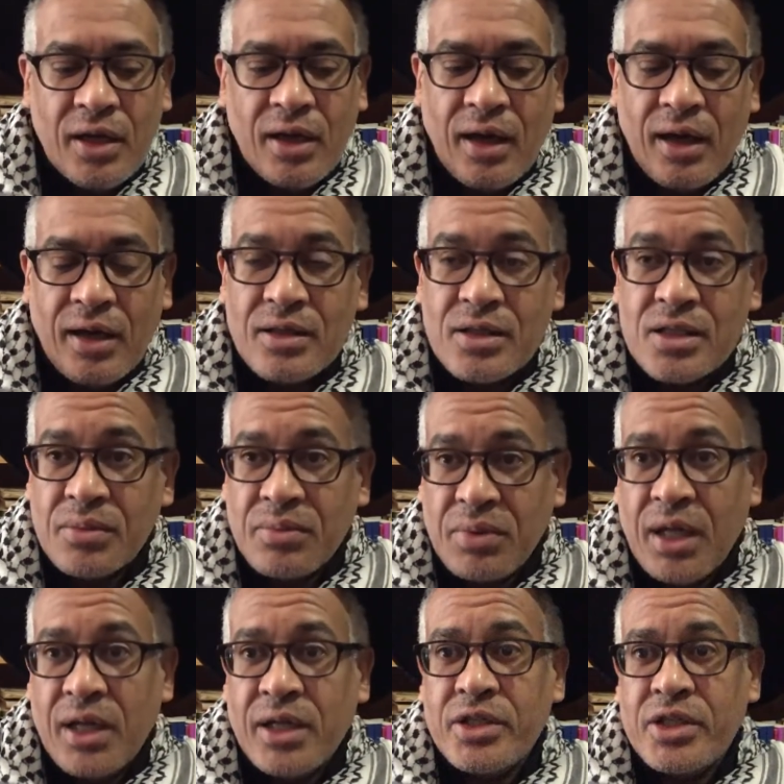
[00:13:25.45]
and
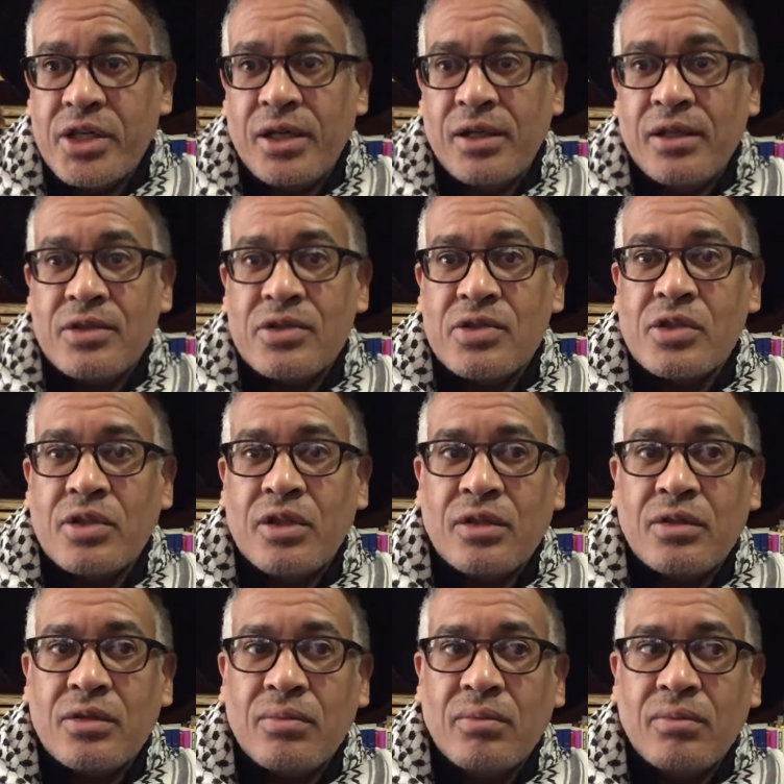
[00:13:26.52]
supply chains
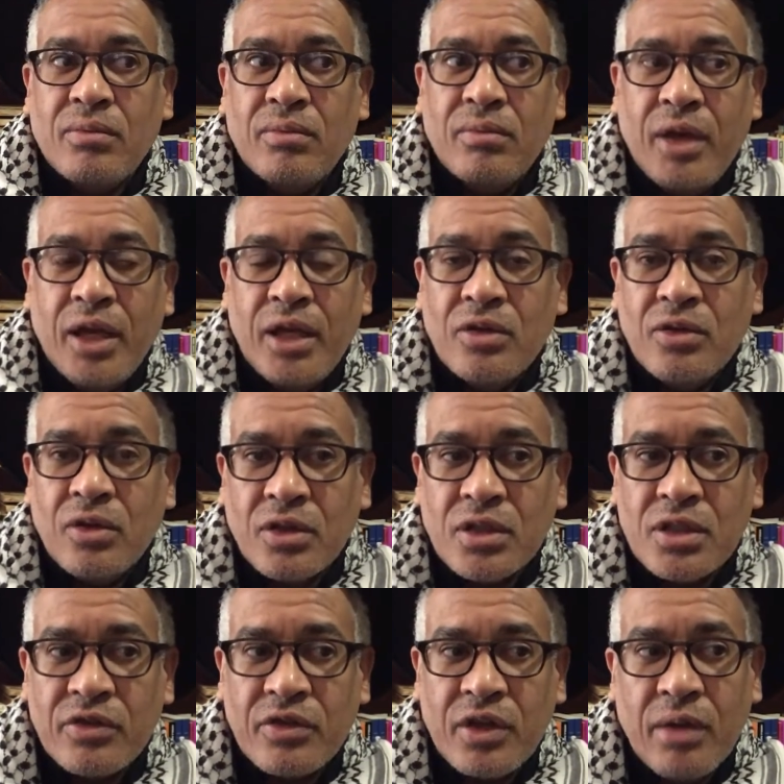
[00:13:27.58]
that may not
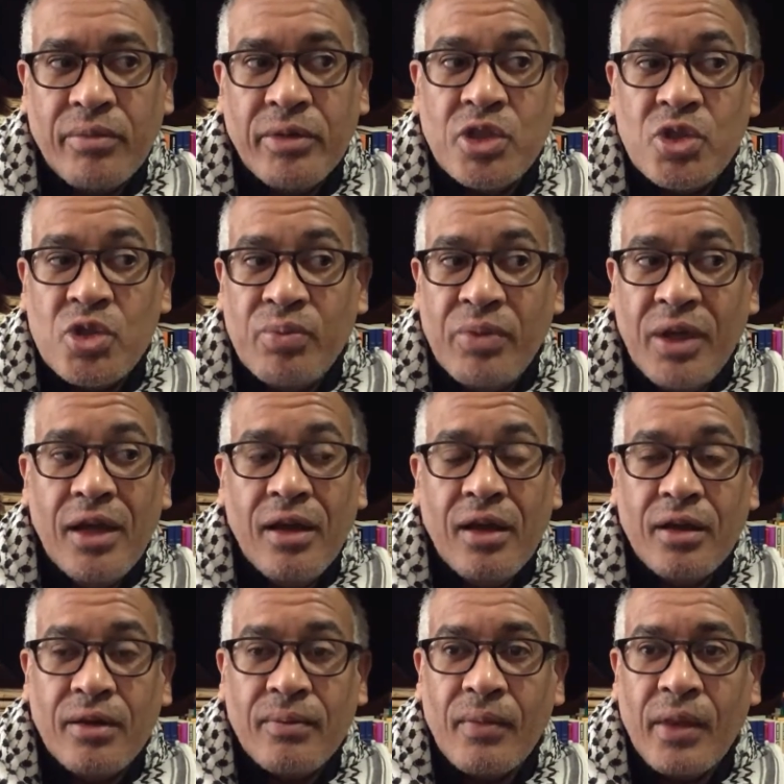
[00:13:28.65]
have come into
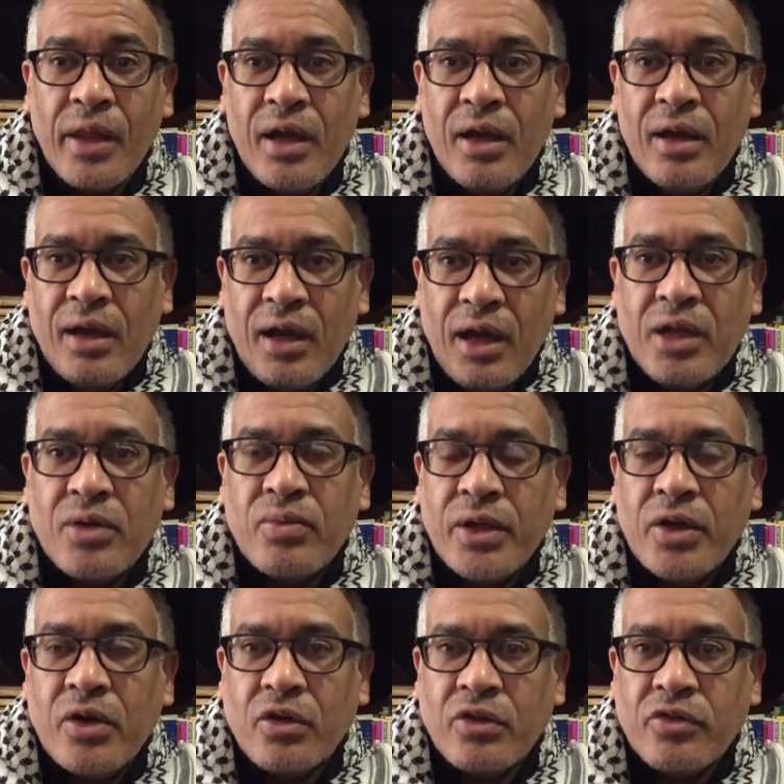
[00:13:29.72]
being had we
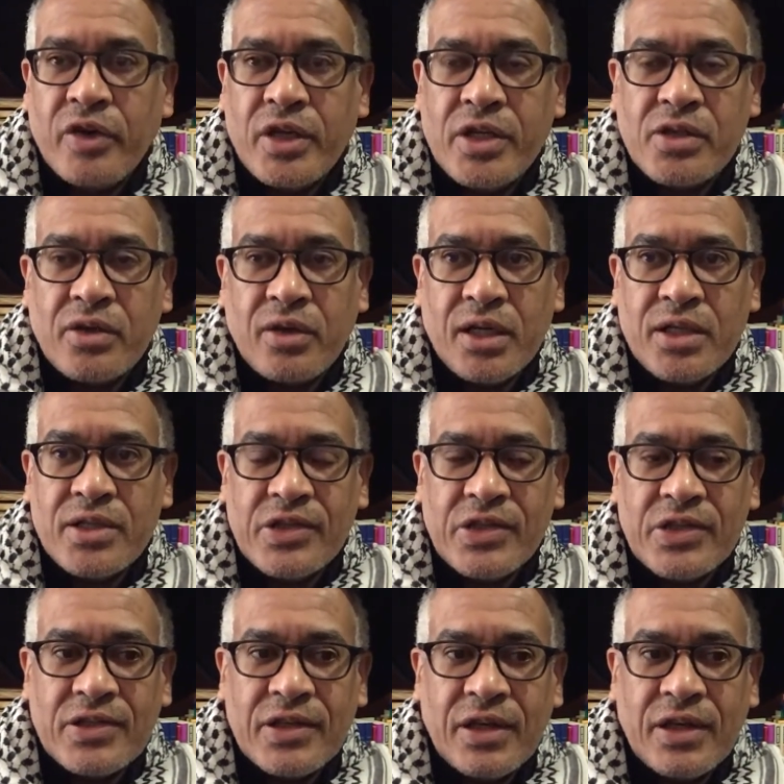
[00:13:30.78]
not faced crisis.